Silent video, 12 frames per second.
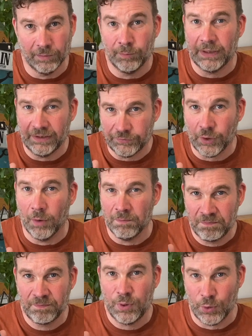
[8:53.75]
but it's got
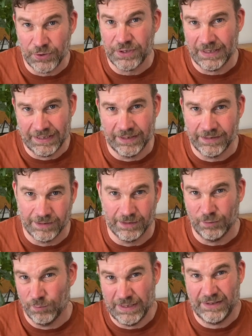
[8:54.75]
puss in the
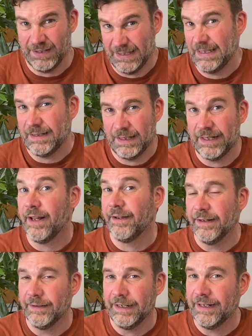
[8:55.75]
title, which is another
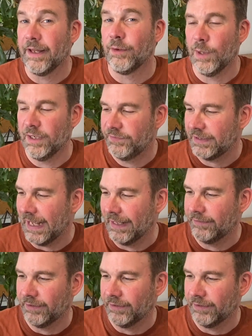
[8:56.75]
another word for cat.